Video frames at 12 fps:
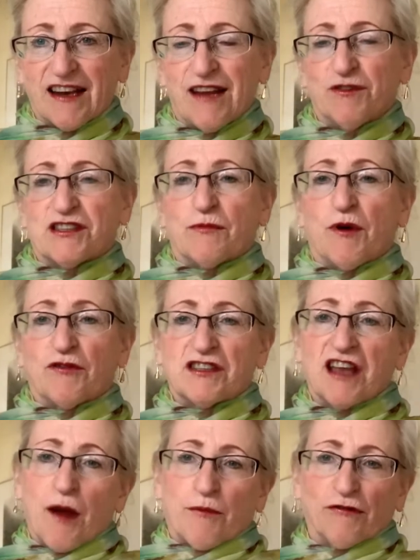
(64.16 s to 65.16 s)
he was the most
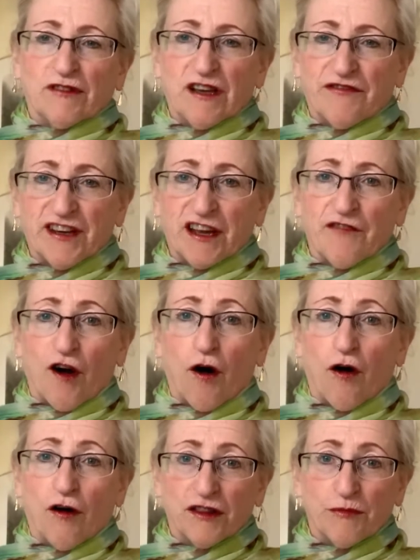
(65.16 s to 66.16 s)
prolific of
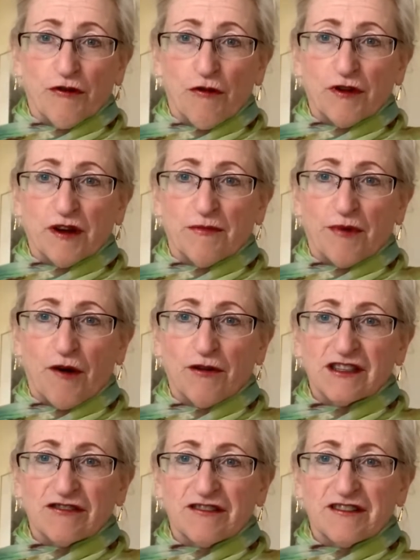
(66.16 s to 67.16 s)
all the Baroque
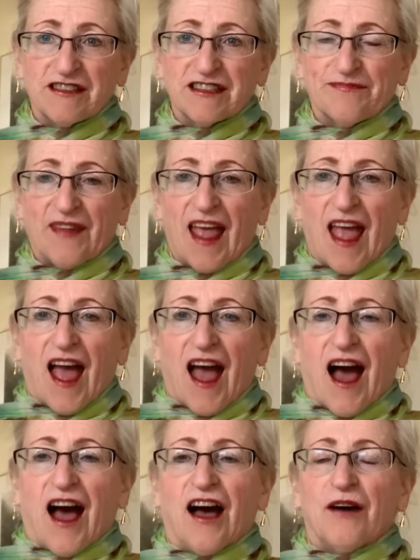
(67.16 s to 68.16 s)
composers.
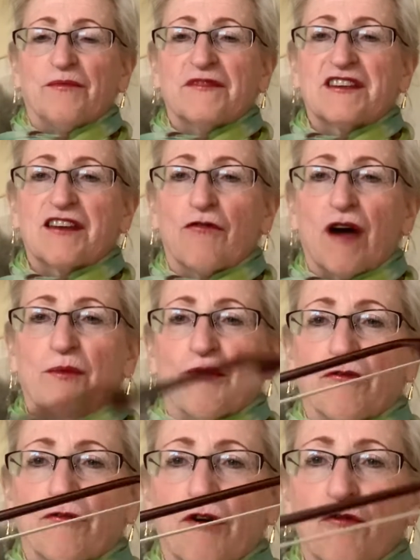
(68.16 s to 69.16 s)
So a
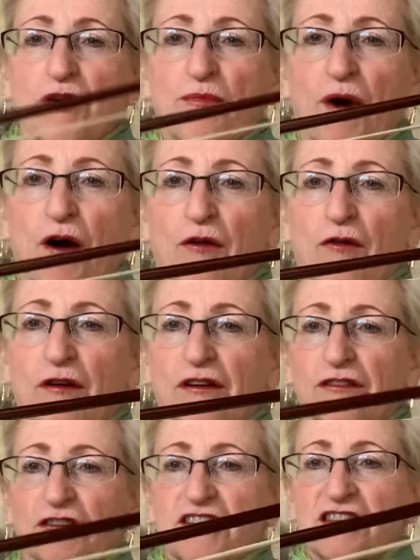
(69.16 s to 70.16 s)
Baroque bow
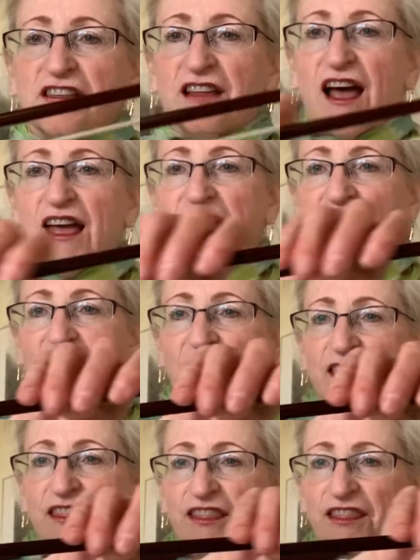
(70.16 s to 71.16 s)
looks like
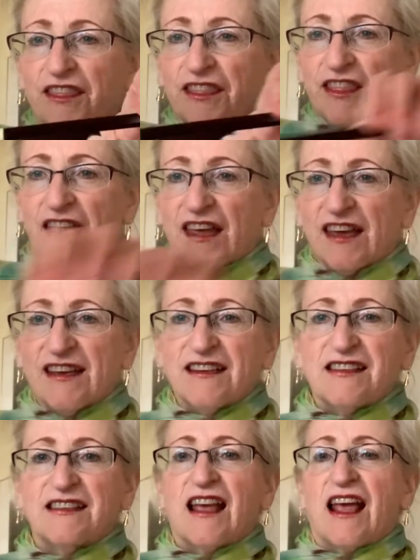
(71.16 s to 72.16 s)

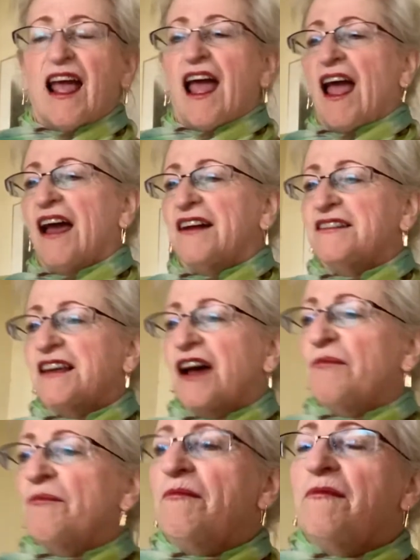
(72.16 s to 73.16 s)
this, and a
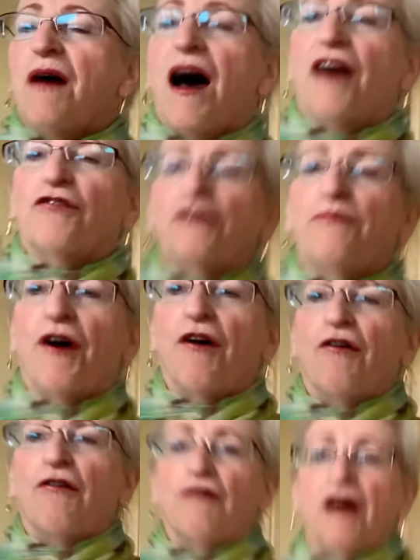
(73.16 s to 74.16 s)
modern
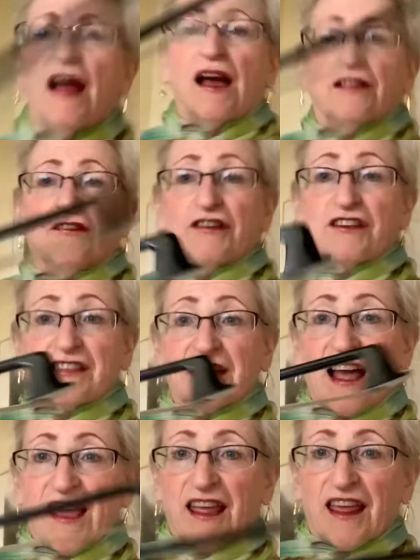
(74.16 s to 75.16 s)
bow looks
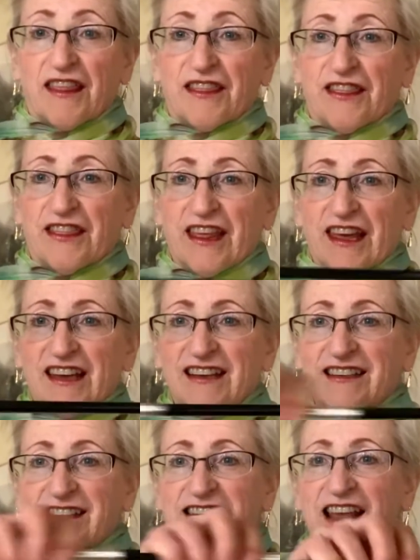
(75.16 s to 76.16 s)
like
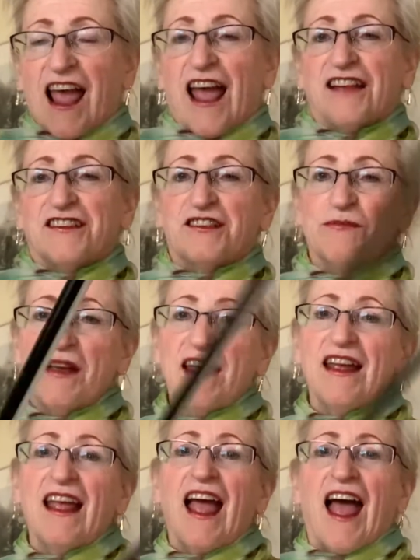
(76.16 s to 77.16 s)
this. And to
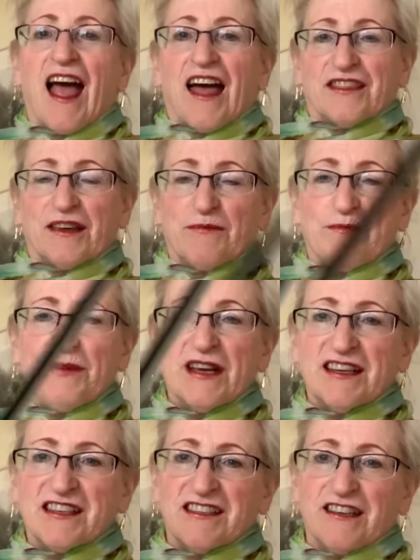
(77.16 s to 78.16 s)
me, the
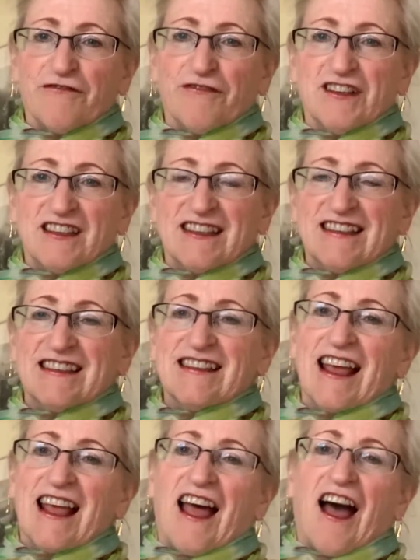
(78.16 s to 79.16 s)
biggest
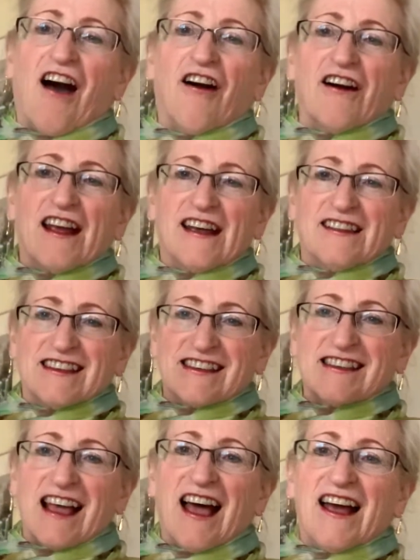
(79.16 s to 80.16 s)
differences are in the
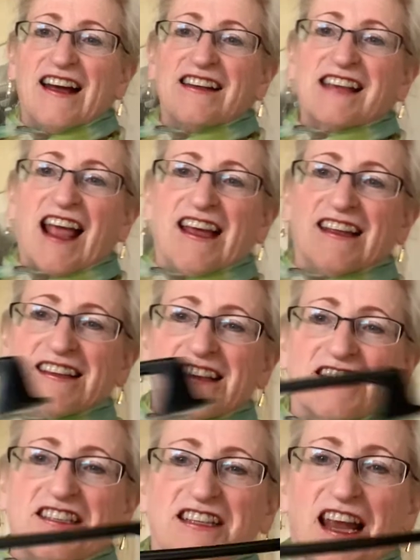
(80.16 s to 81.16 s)
size
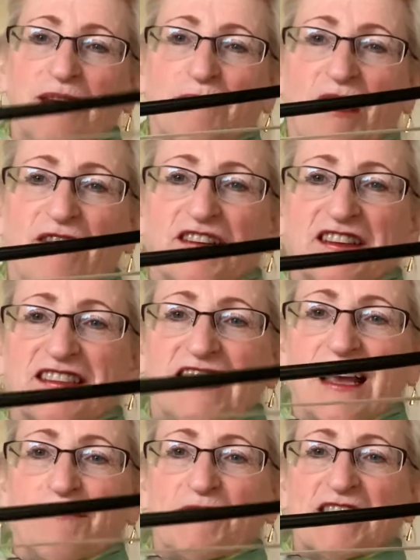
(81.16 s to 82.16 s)
and shape of the
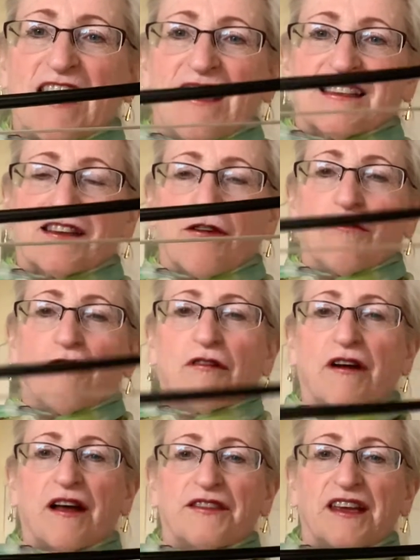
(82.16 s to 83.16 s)
tips.
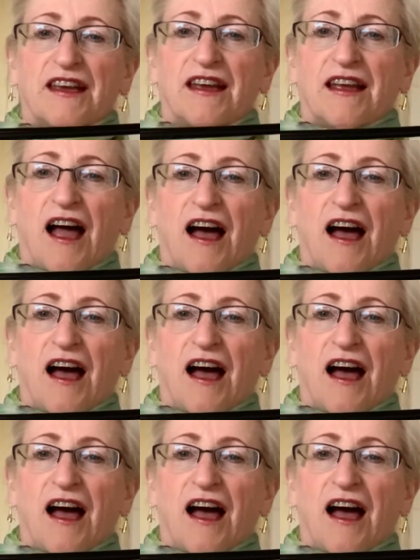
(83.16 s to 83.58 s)
So the